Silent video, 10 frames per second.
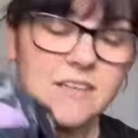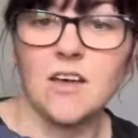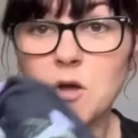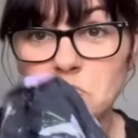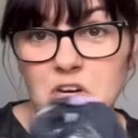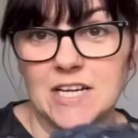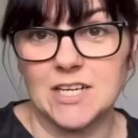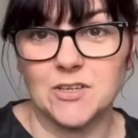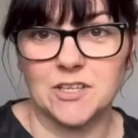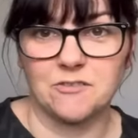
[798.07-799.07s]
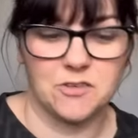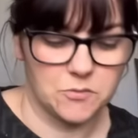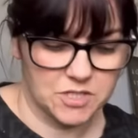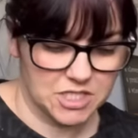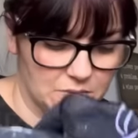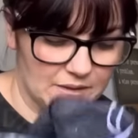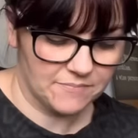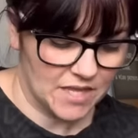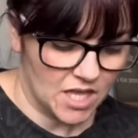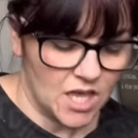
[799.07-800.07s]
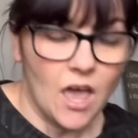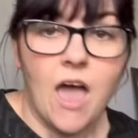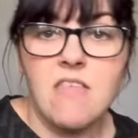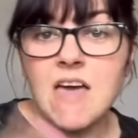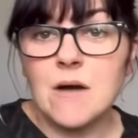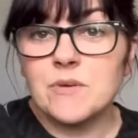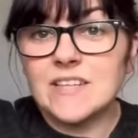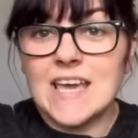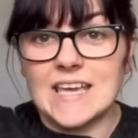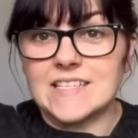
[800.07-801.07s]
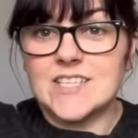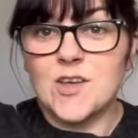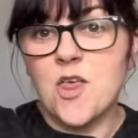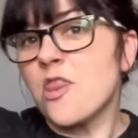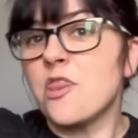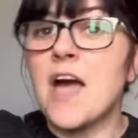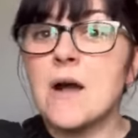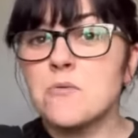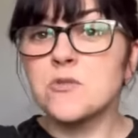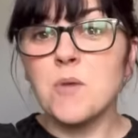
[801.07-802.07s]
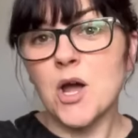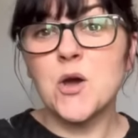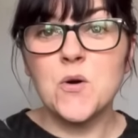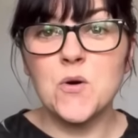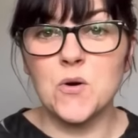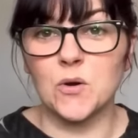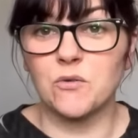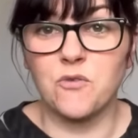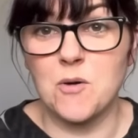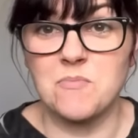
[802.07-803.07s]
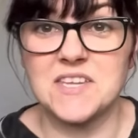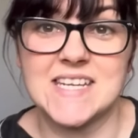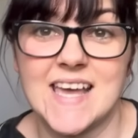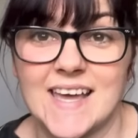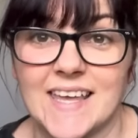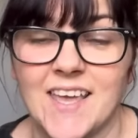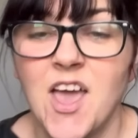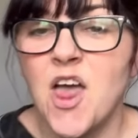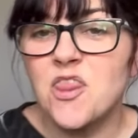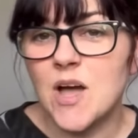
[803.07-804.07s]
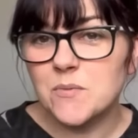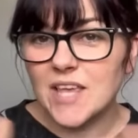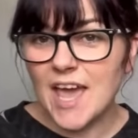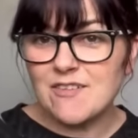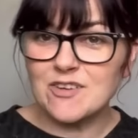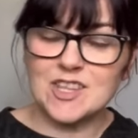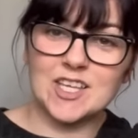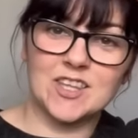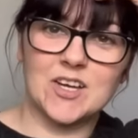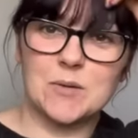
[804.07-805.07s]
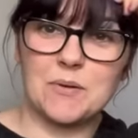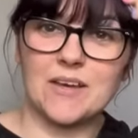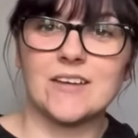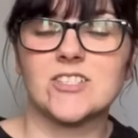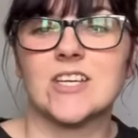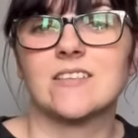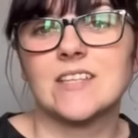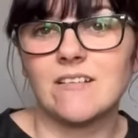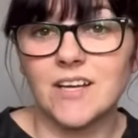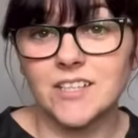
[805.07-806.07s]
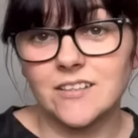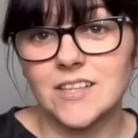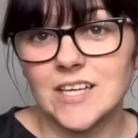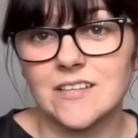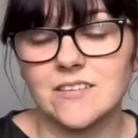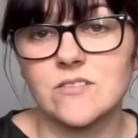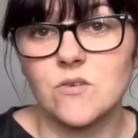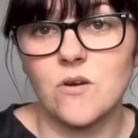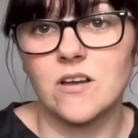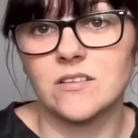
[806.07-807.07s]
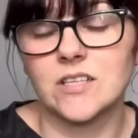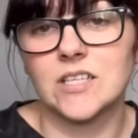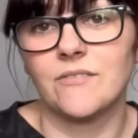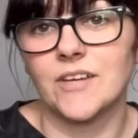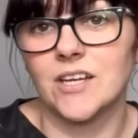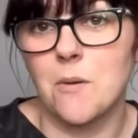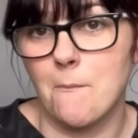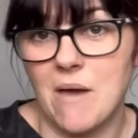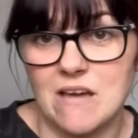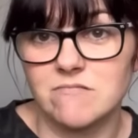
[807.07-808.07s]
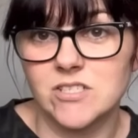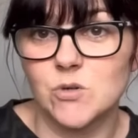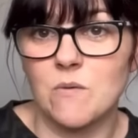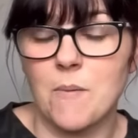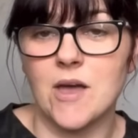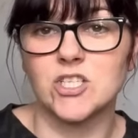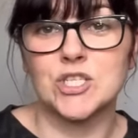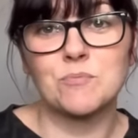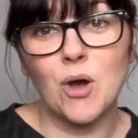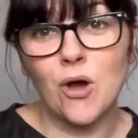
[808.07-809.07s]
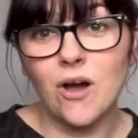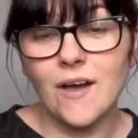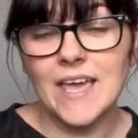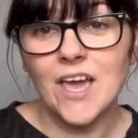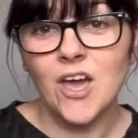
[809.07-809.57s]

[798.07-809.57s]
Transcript: I'm really looking forward to it. And that was it. That was my haul from the day. That was everything that I purchased. Now, I know that is still quite a significant amount to a purchase, but I